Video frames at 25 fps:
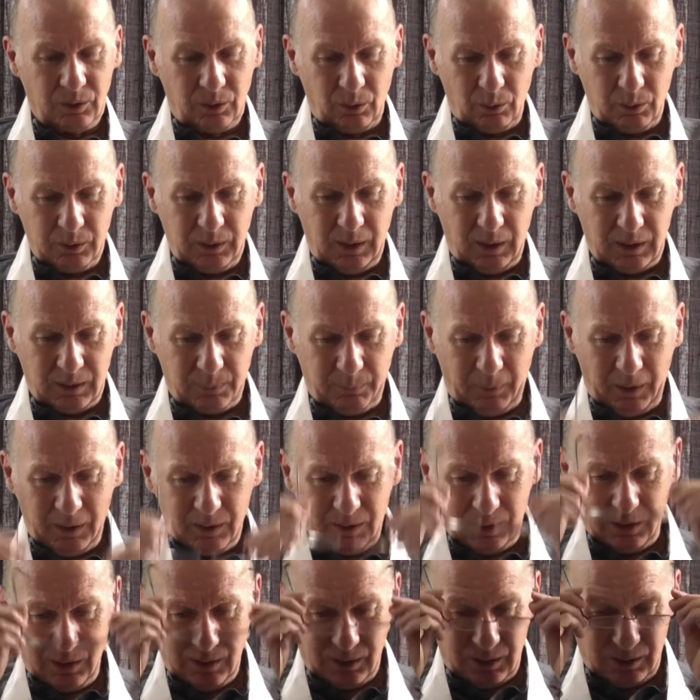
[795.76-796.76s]
So yes,
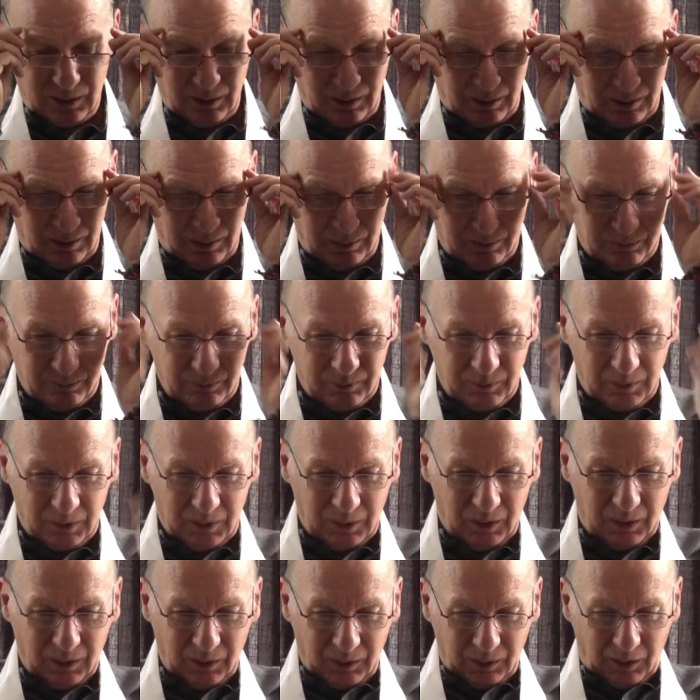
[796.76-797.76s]
Bhante's uh,
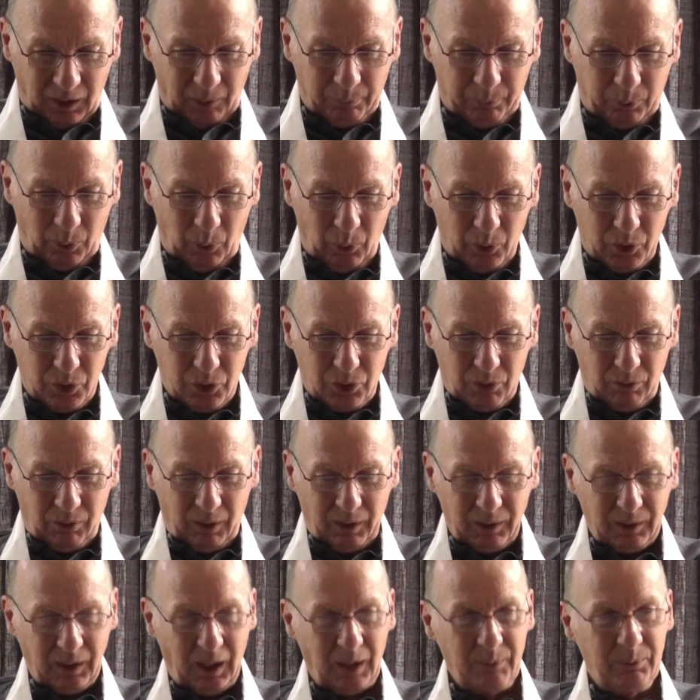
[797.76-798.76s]
approach to
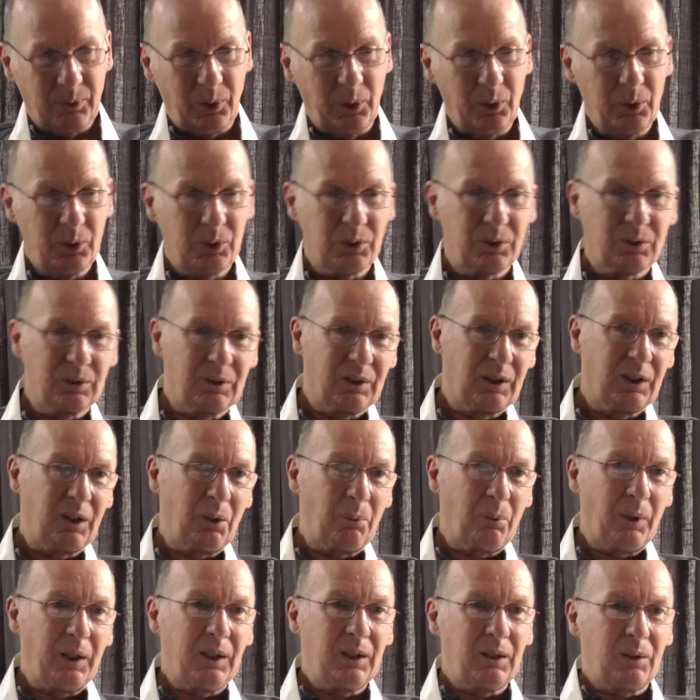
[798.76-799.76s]
right livelihood in
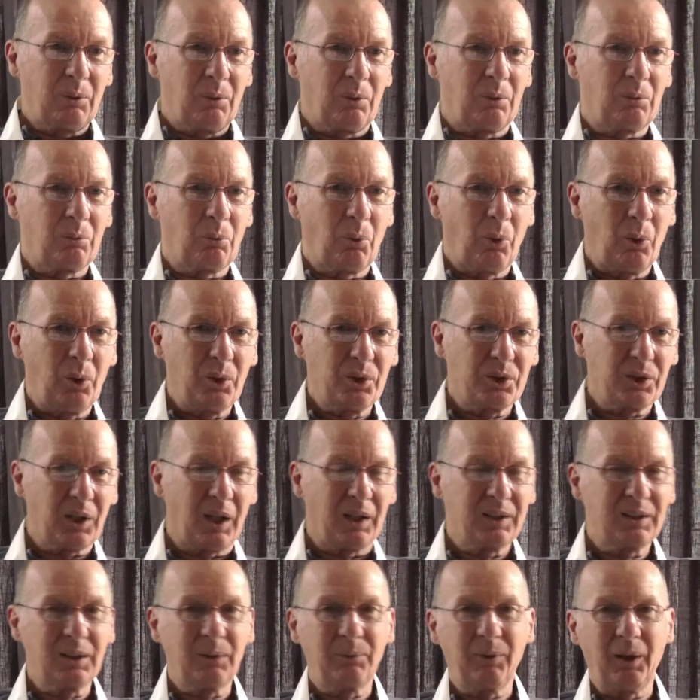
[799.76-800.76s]
a way was
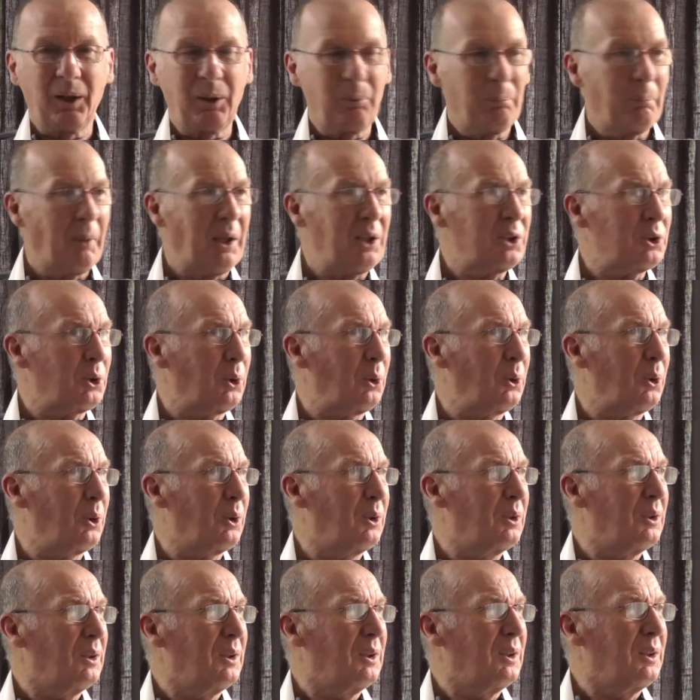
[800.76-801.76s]
a
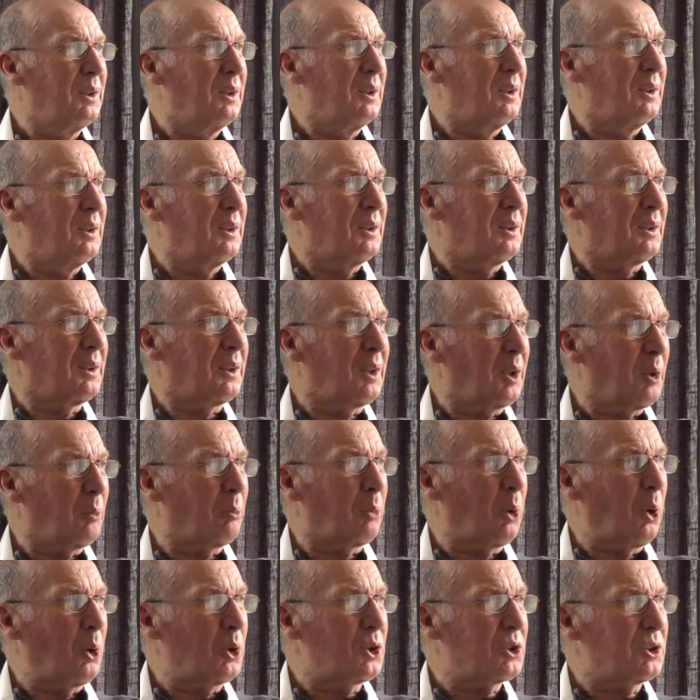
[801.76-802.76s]
developmental uh,
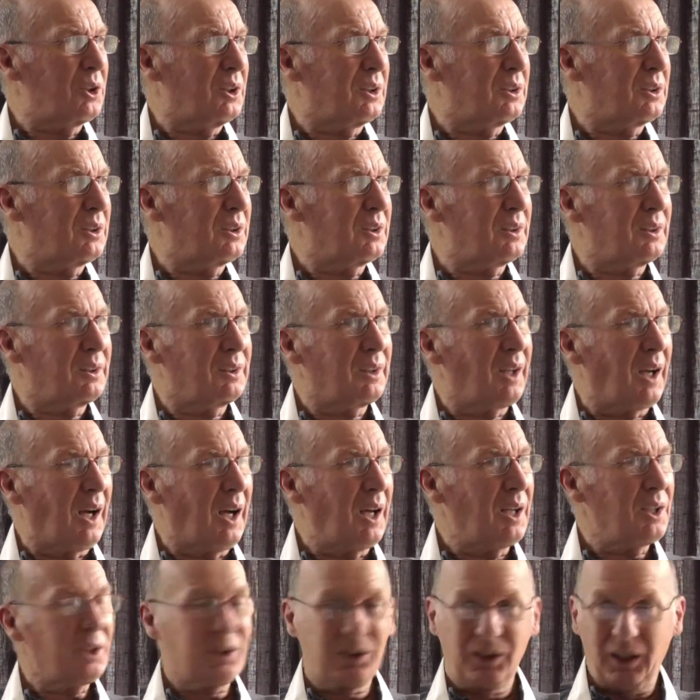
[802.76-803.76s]
approach that
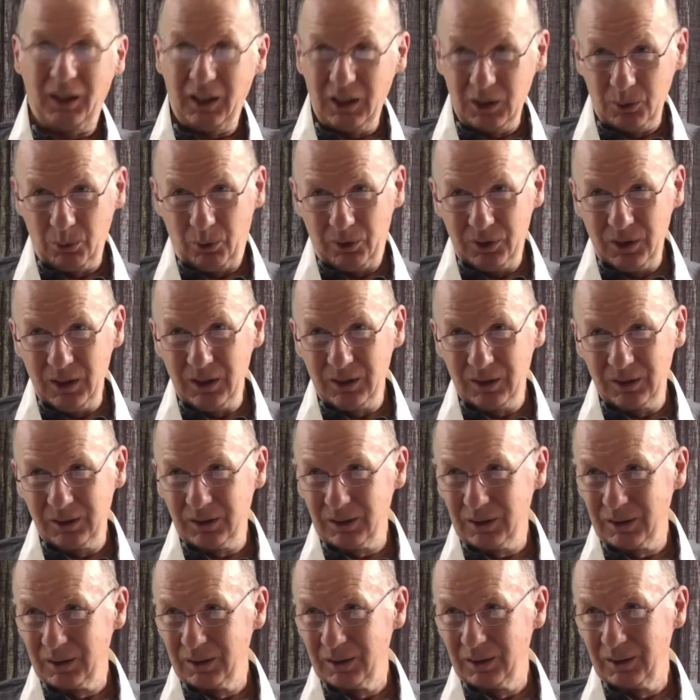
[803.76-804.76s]
as things were
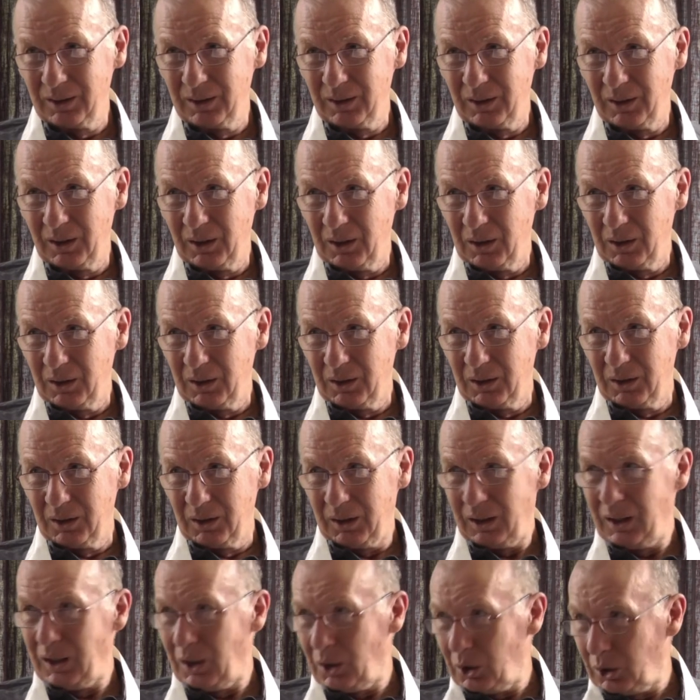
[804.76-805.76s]
needed,
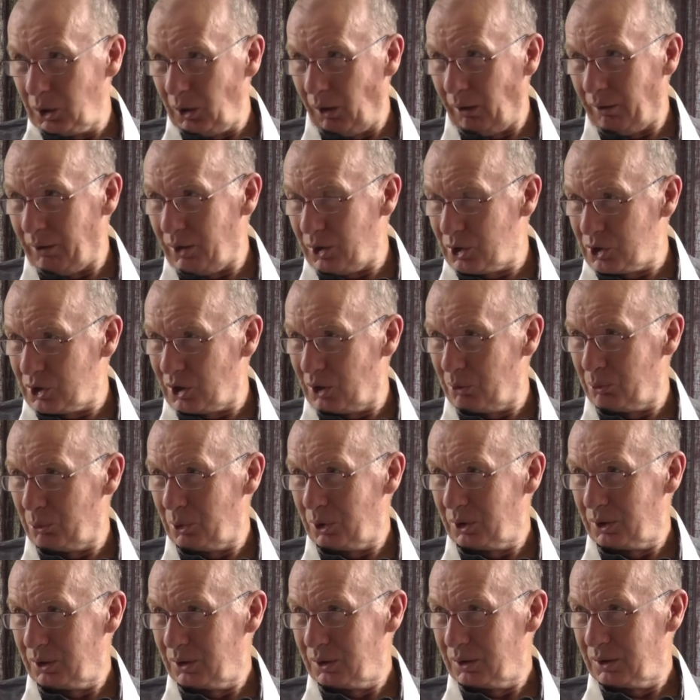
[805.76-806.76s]
he encouraged
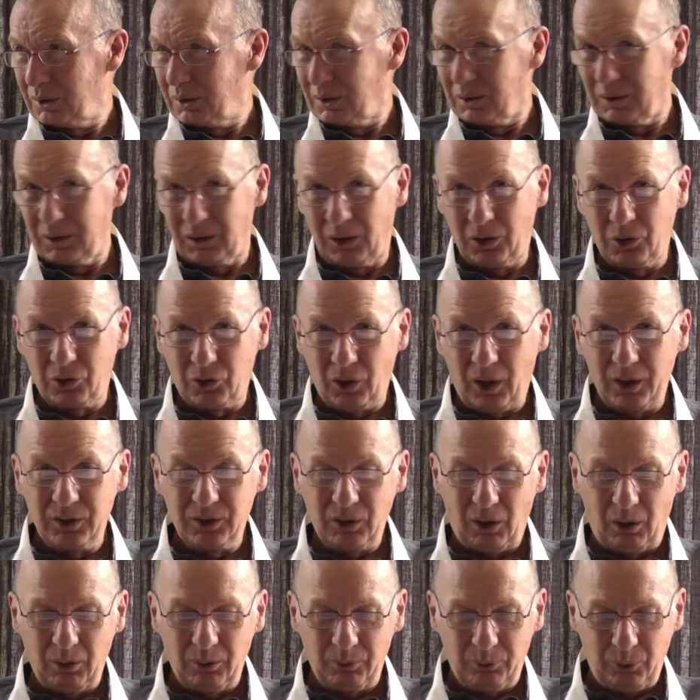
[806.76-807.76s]
them and
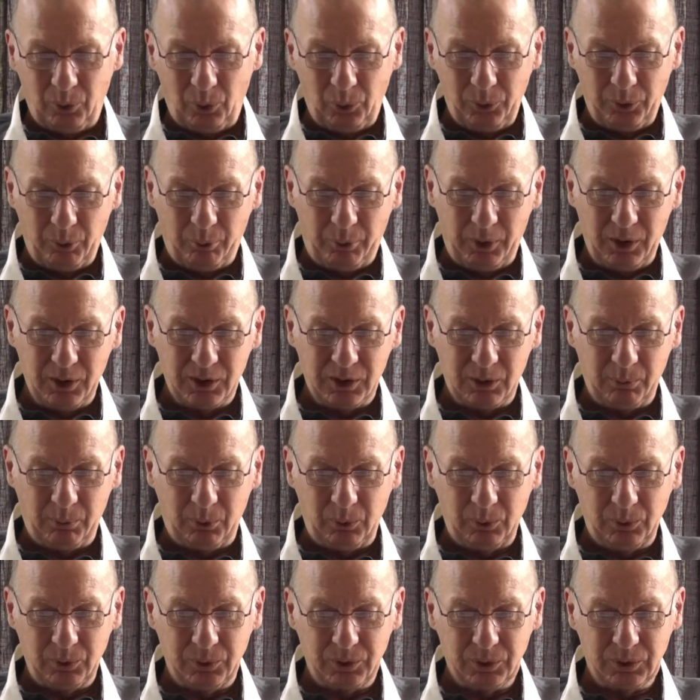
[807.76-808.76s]
tried to unfold
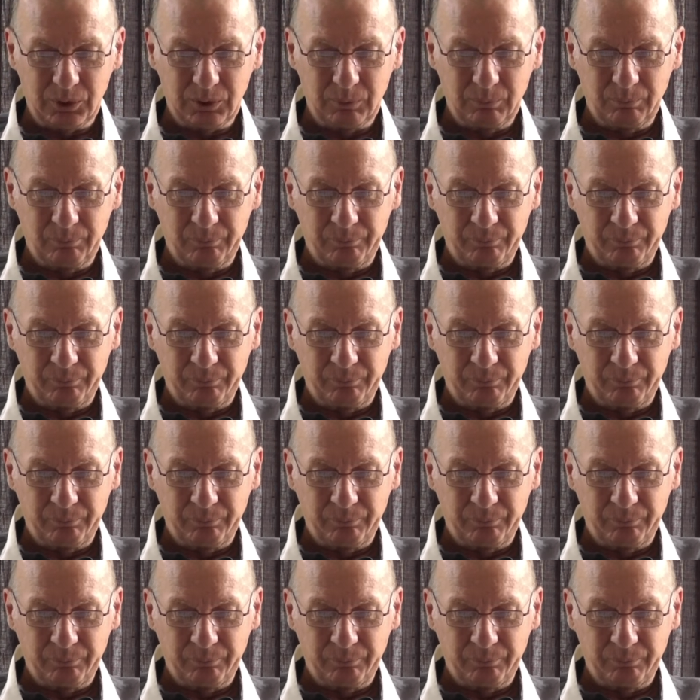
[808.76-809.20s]
principles.